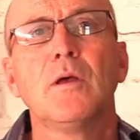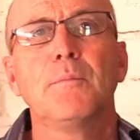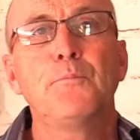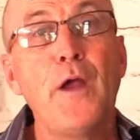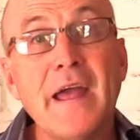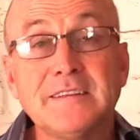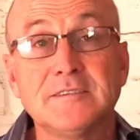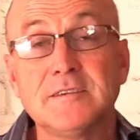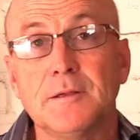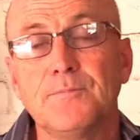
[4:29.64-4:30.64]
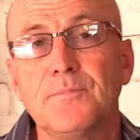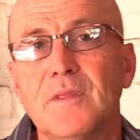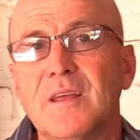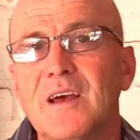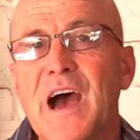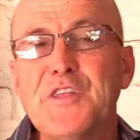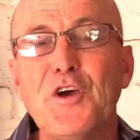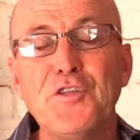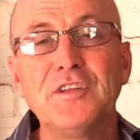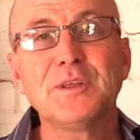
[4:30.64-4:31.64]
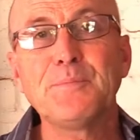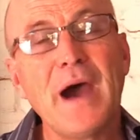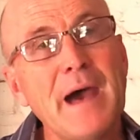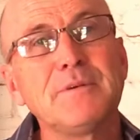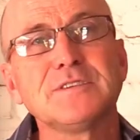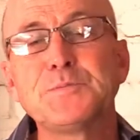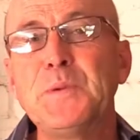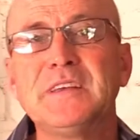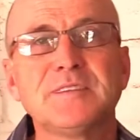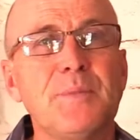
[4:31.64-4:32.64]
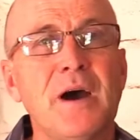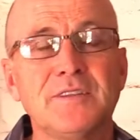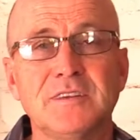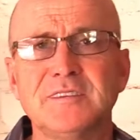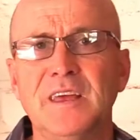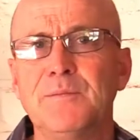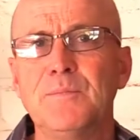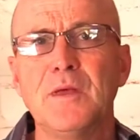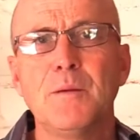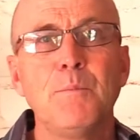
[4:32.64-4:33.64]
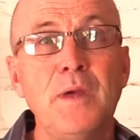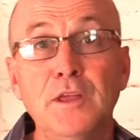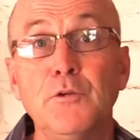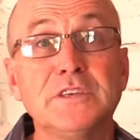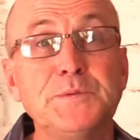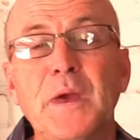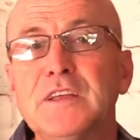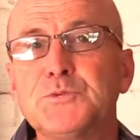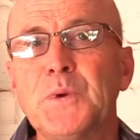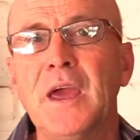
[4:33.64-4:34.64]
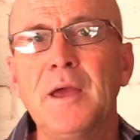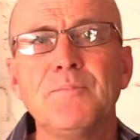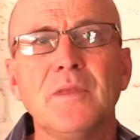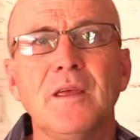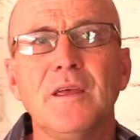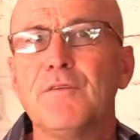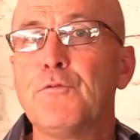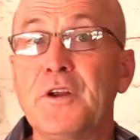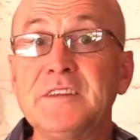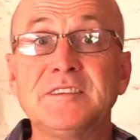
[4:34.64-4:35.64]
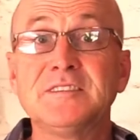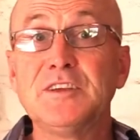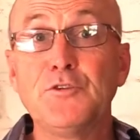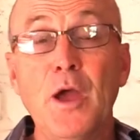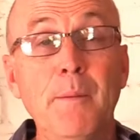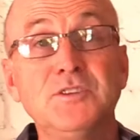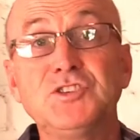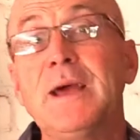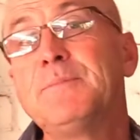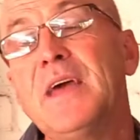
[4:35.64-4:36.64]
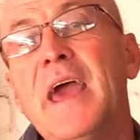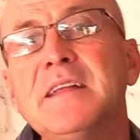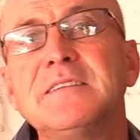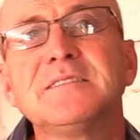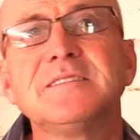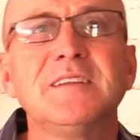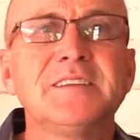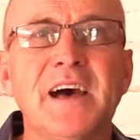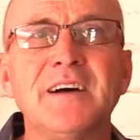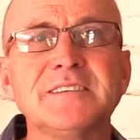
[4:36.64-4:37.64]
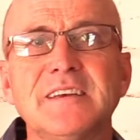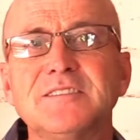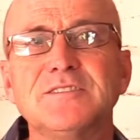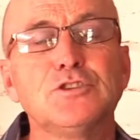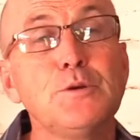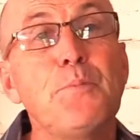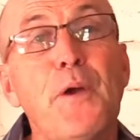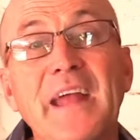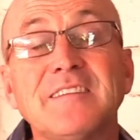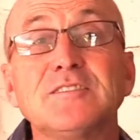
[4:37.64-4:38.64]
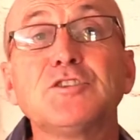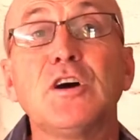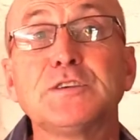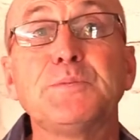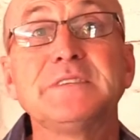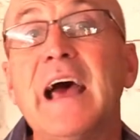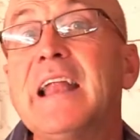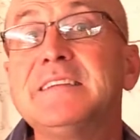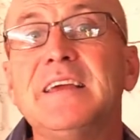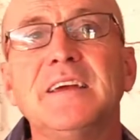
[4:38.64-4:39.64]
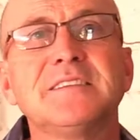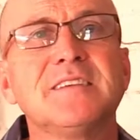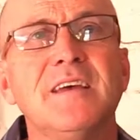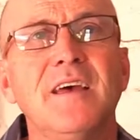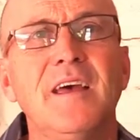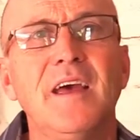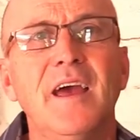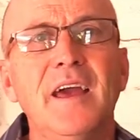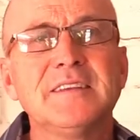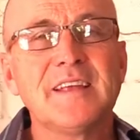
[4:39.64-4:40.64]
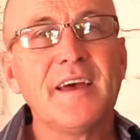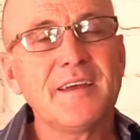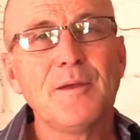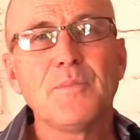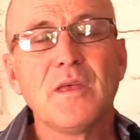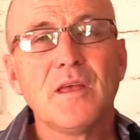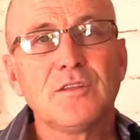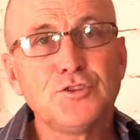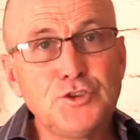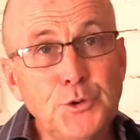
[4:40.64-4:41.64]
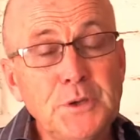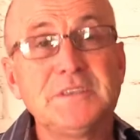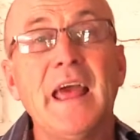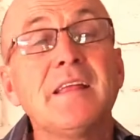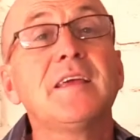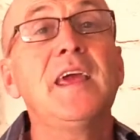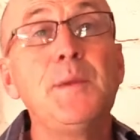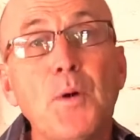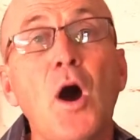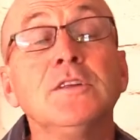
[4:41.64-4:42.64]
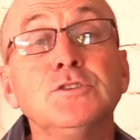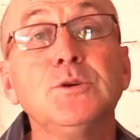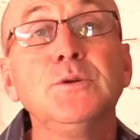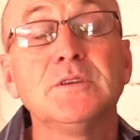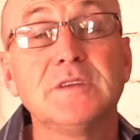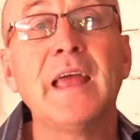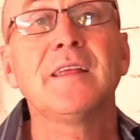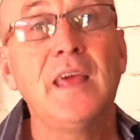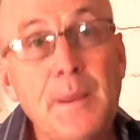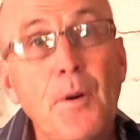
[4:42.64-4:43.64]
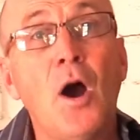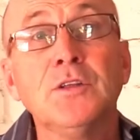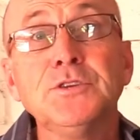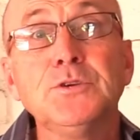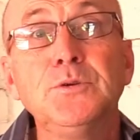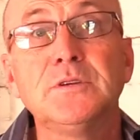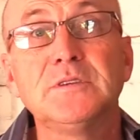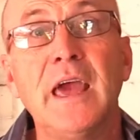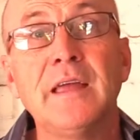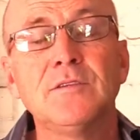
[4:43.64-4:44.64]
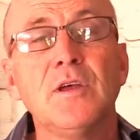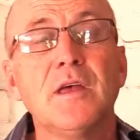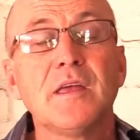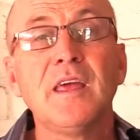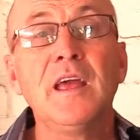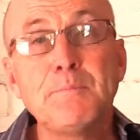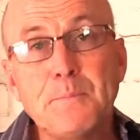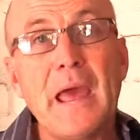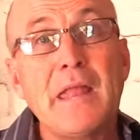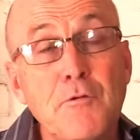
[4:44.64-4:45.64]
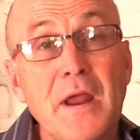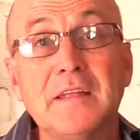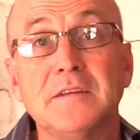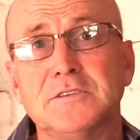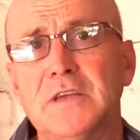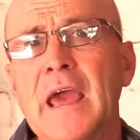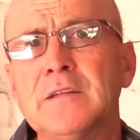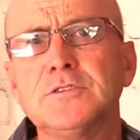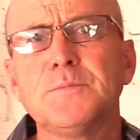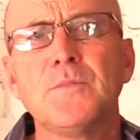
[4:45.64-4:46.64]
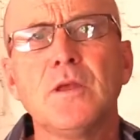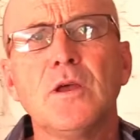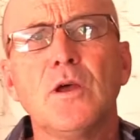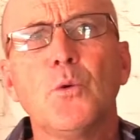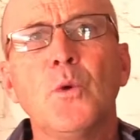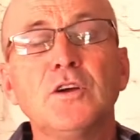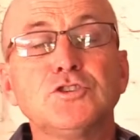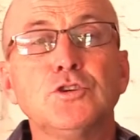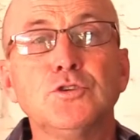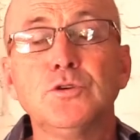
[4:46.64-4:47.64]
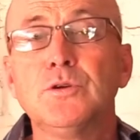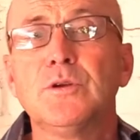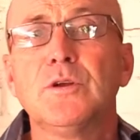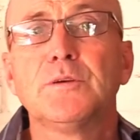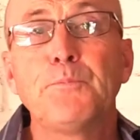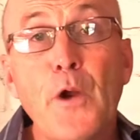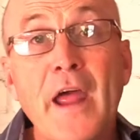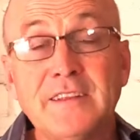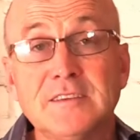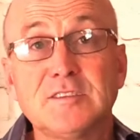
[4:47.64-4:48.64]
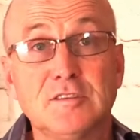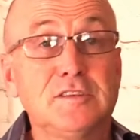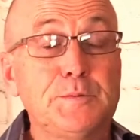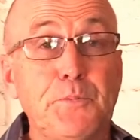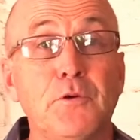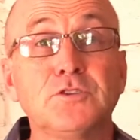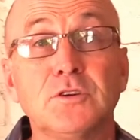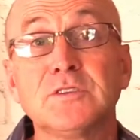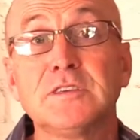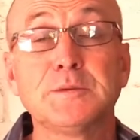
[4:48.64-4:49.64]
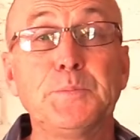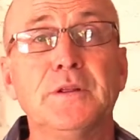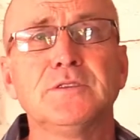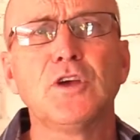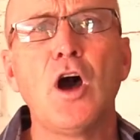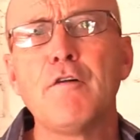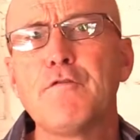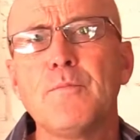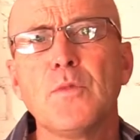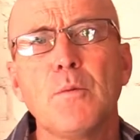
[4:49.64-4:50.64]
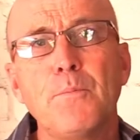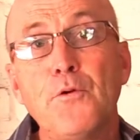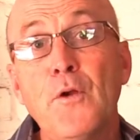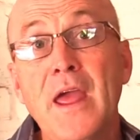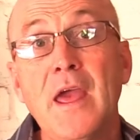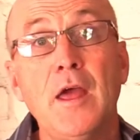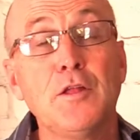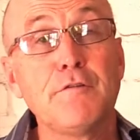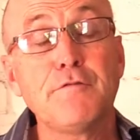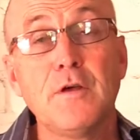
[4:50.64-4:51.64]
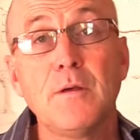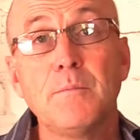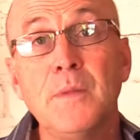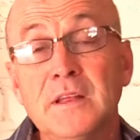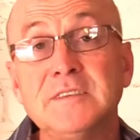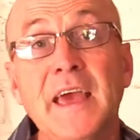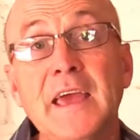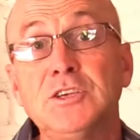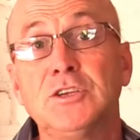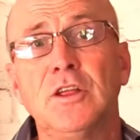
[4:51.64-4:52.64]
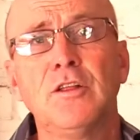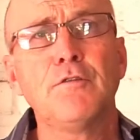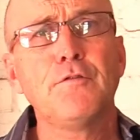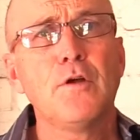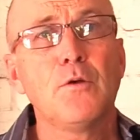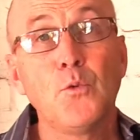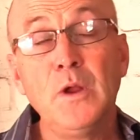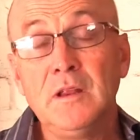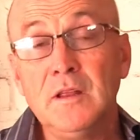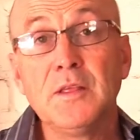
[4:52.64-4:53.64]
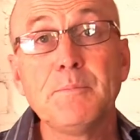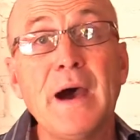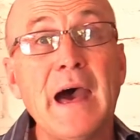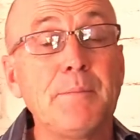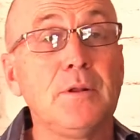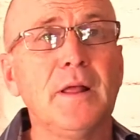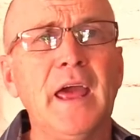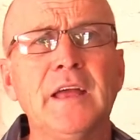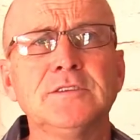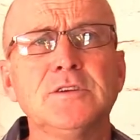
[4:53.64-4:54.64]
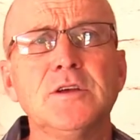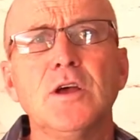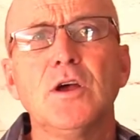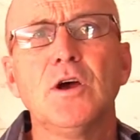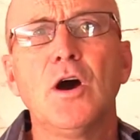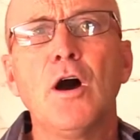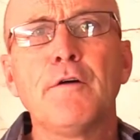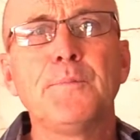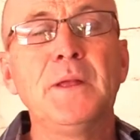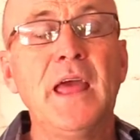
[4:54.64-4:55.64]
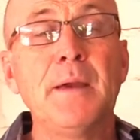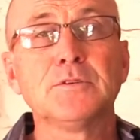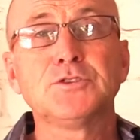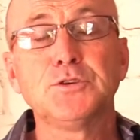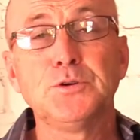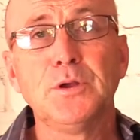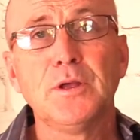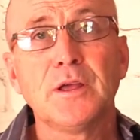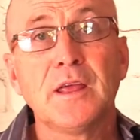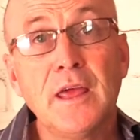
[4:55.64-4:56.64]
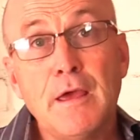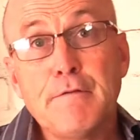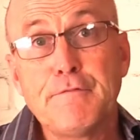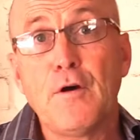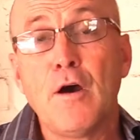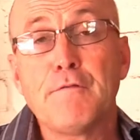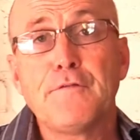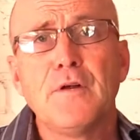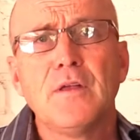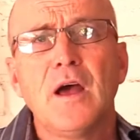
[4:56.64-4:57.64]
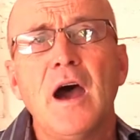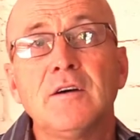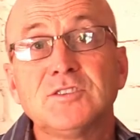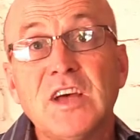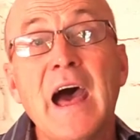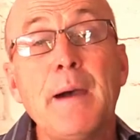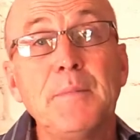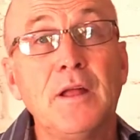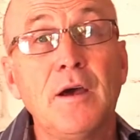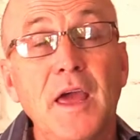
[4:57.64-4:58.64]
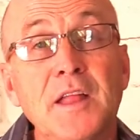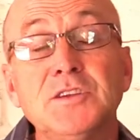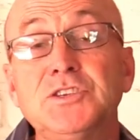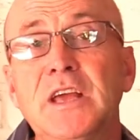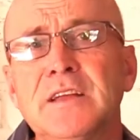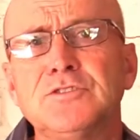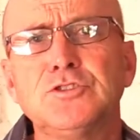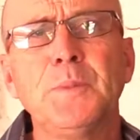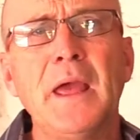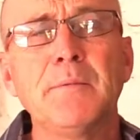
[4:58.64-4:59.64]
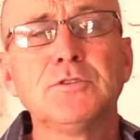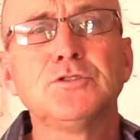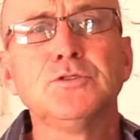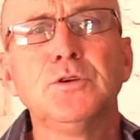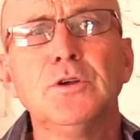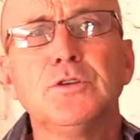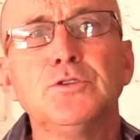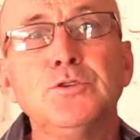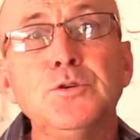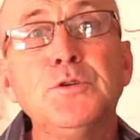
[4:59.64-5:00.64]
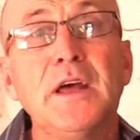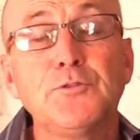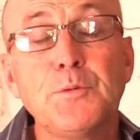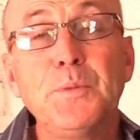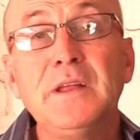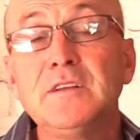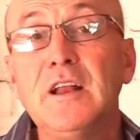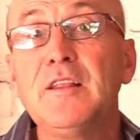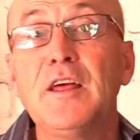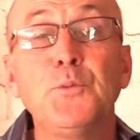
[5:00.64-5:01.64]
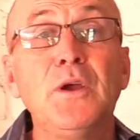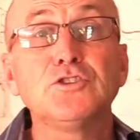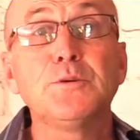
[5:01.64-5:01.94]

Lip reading: practicing. I know that the Bible speaks about this in many respects where, for instance, in Romans chapter 8, it tells us to practice hospitality. It's like do it and keep on doing it and keep on doing it and get better at it. And we are to practice the spiritual disciplines of prayer and of meditation and of reading the Bible and of being able to give of our time and our energy, and to be able to do that repeatedly, that we are to